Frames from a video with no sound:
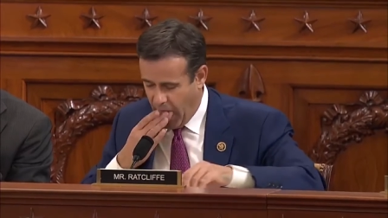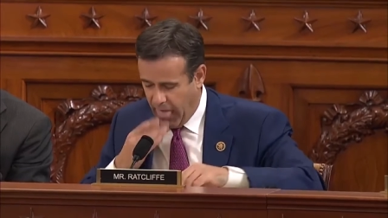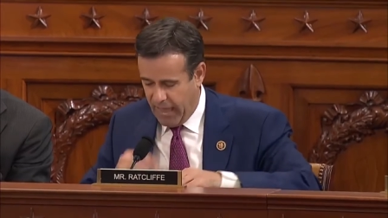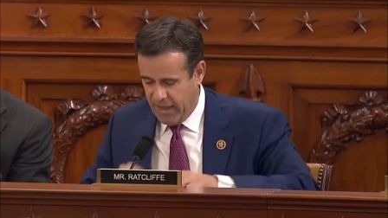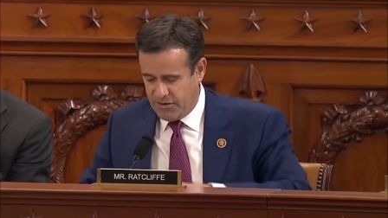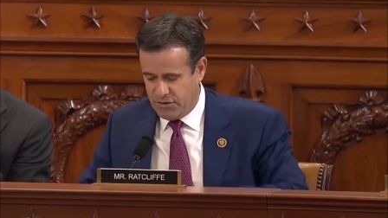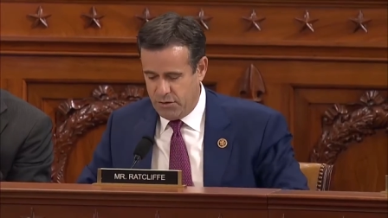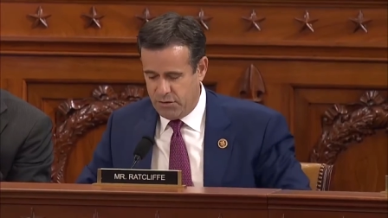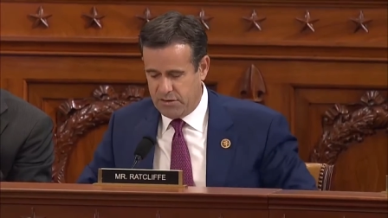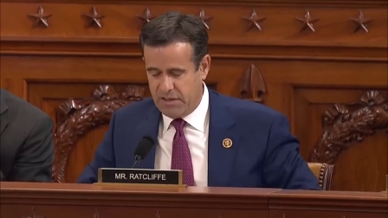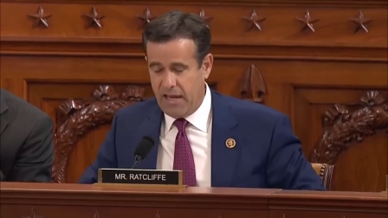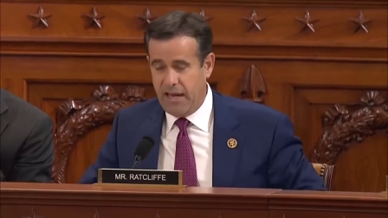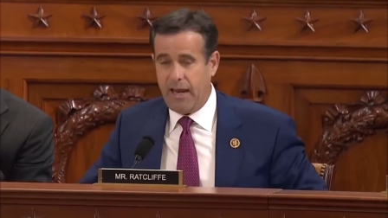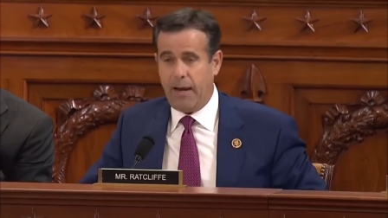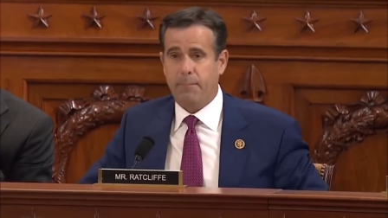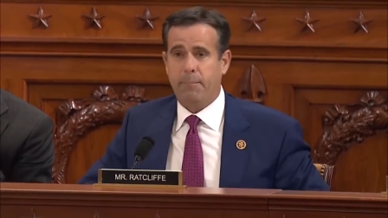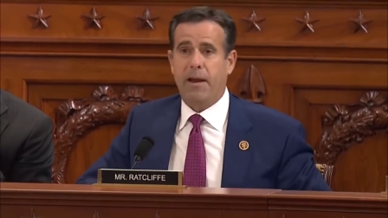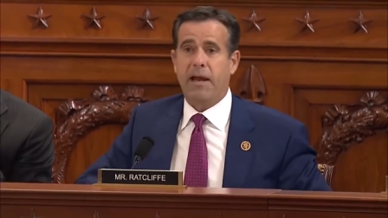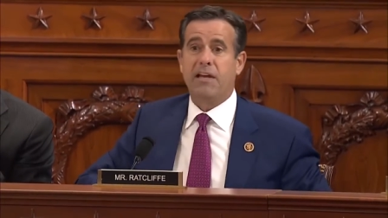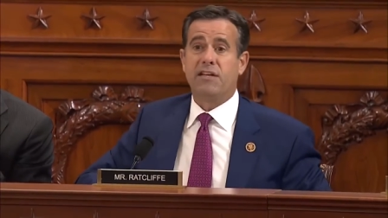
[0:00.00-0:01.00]
as you say
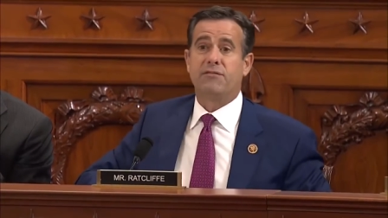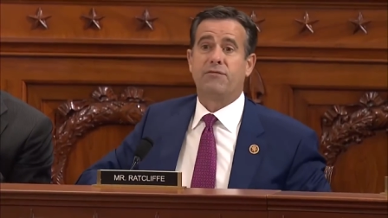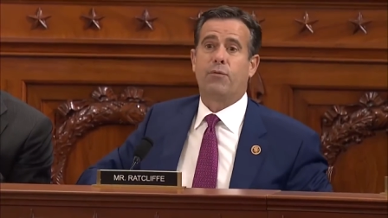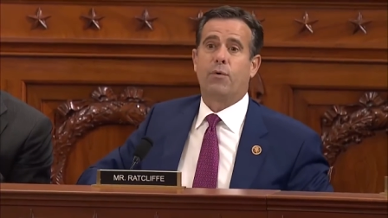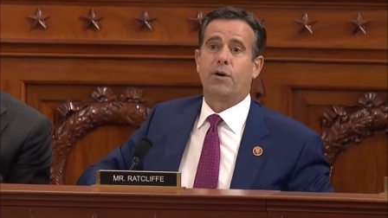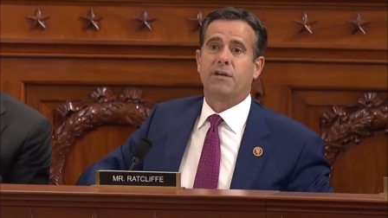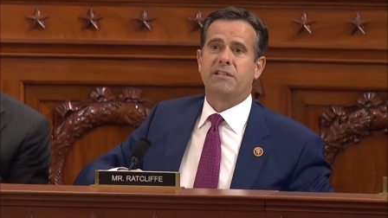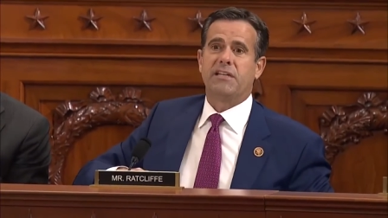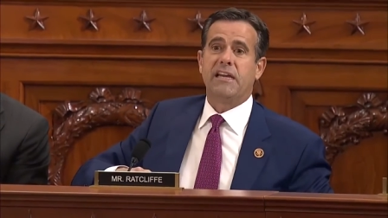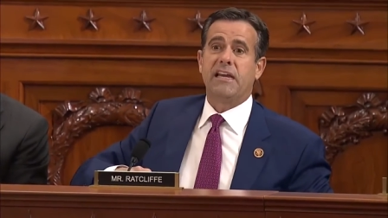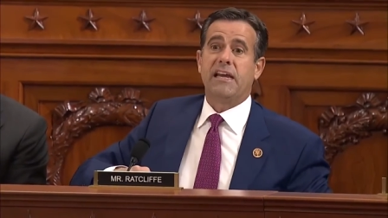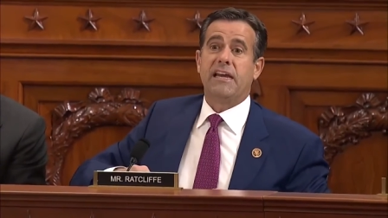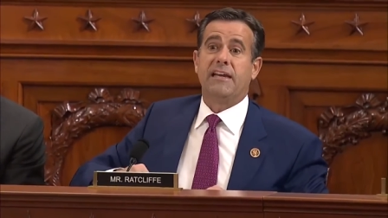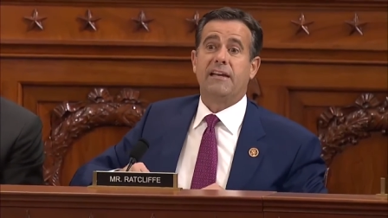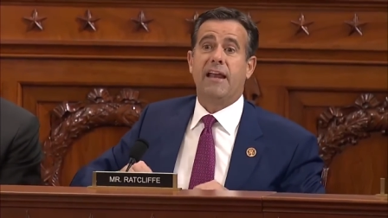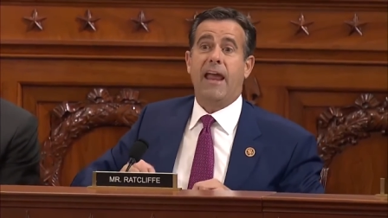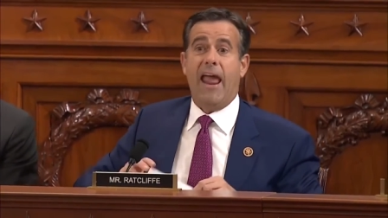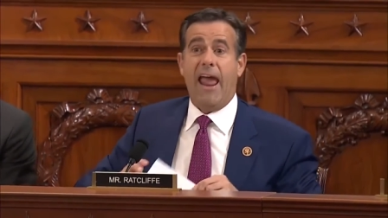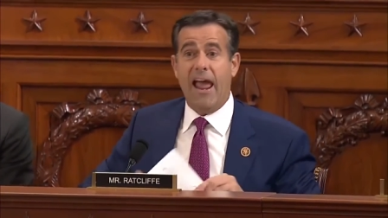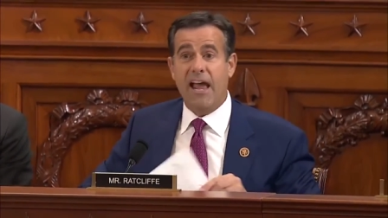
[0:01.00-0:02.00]
on page
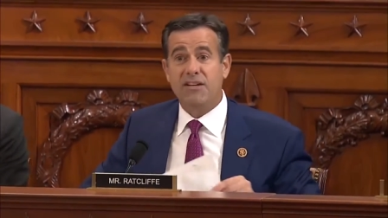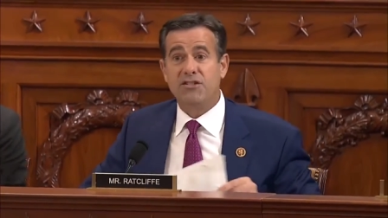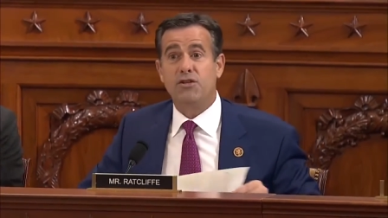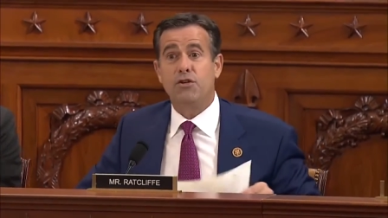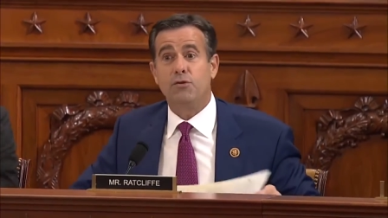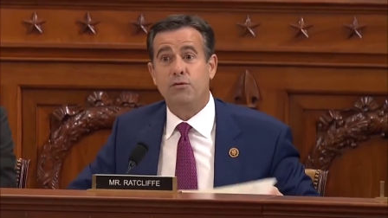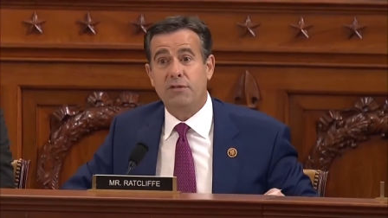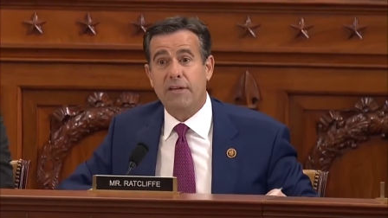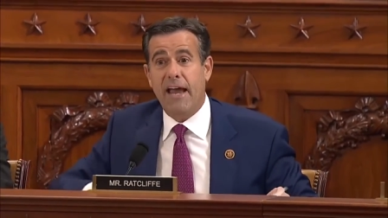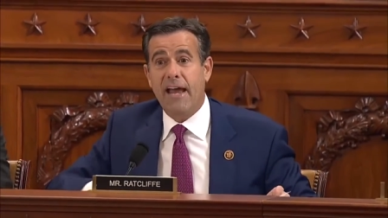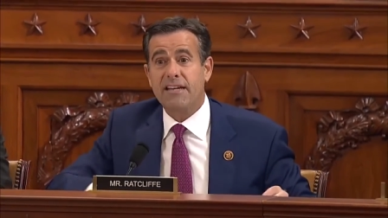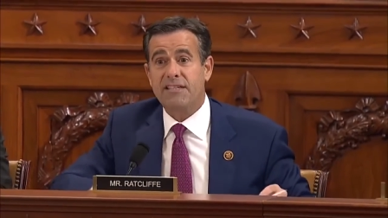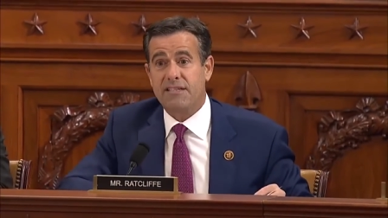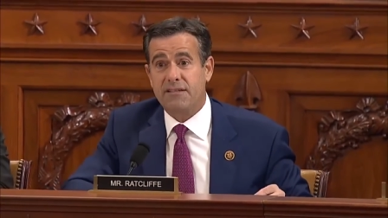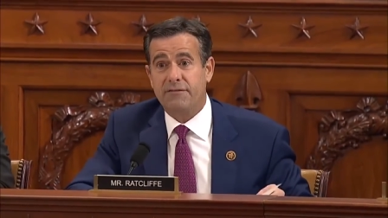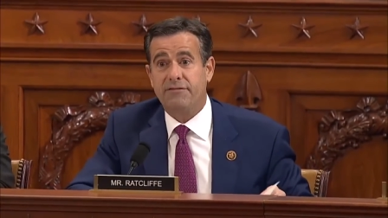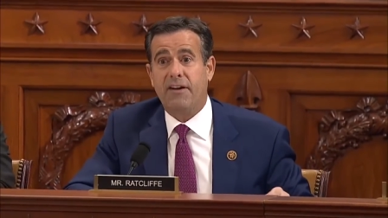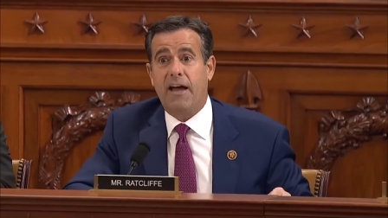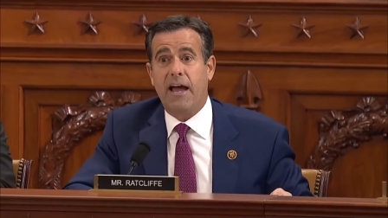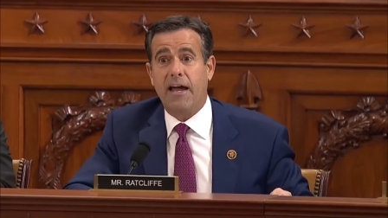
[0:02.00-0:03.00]
14, as you
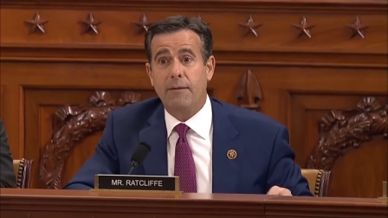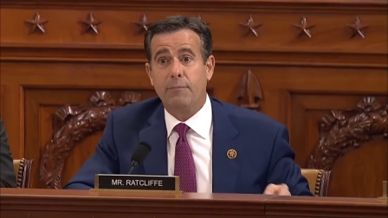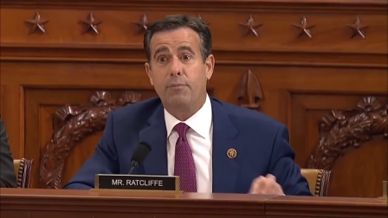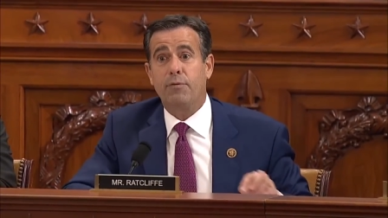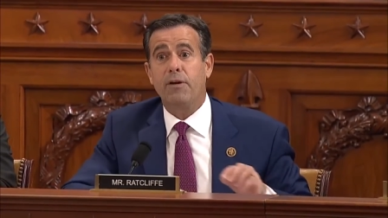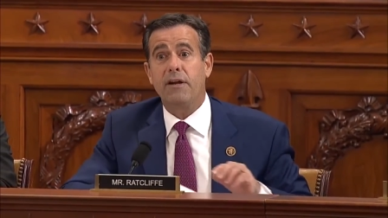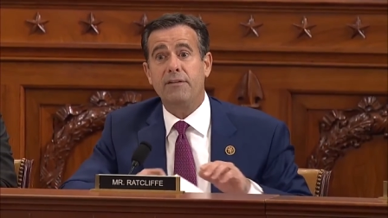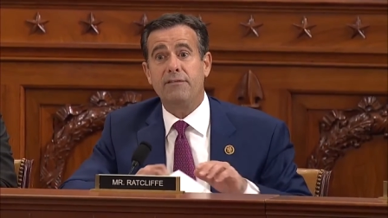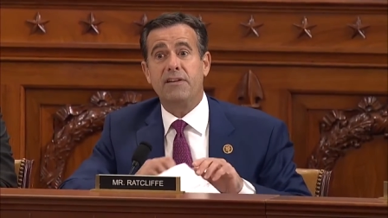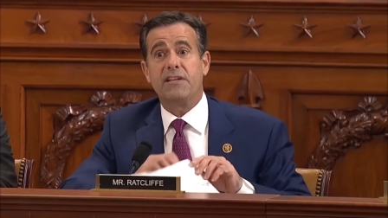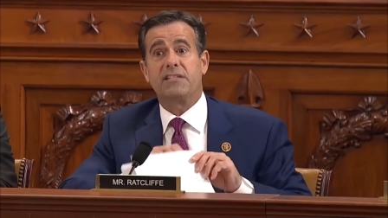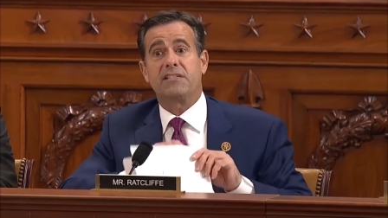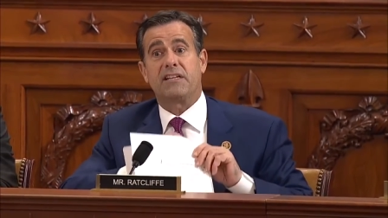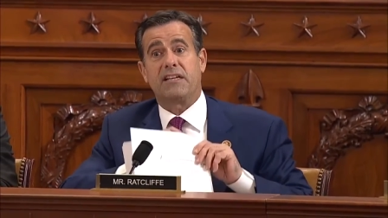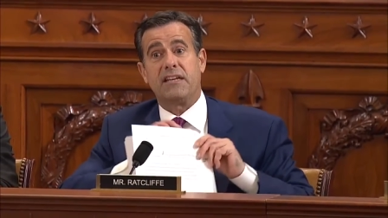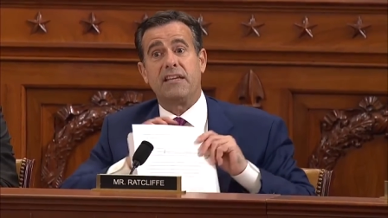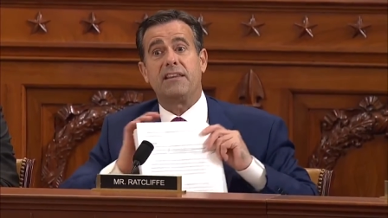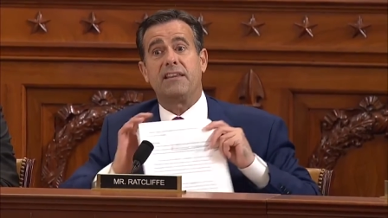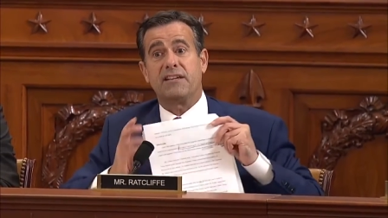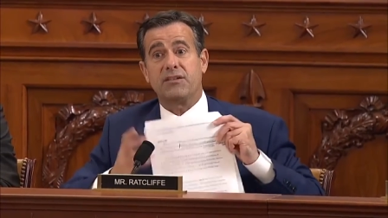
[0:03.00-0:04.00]
testified
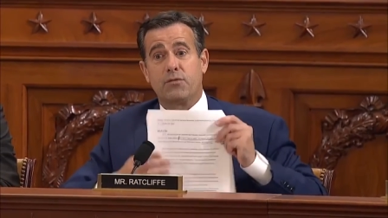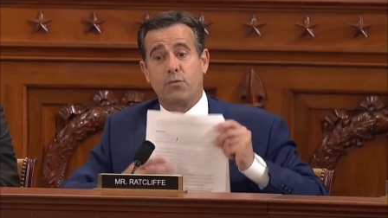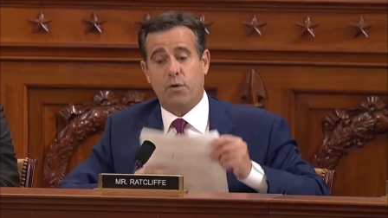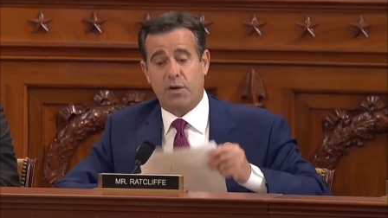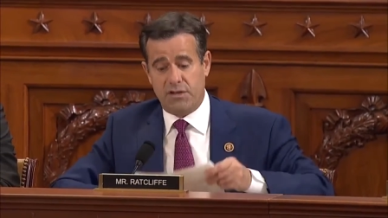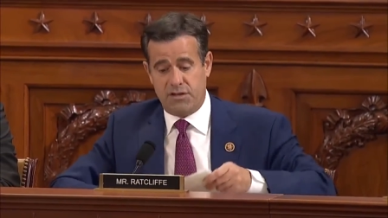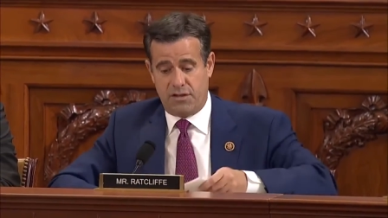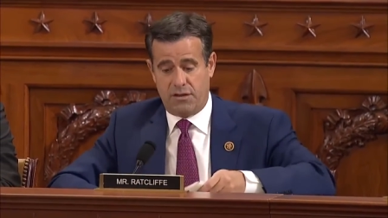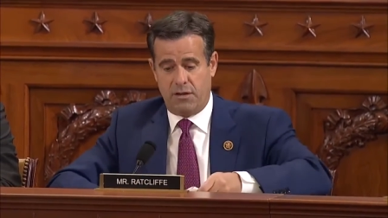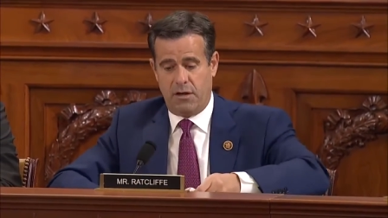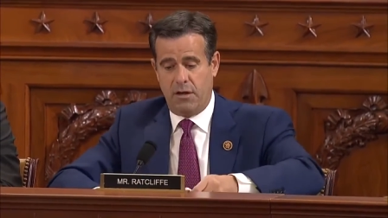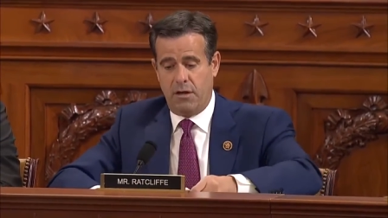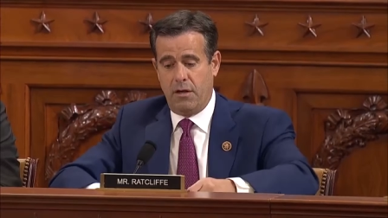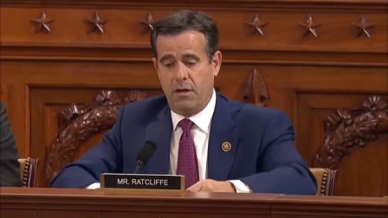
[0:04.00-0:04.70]
previously, this was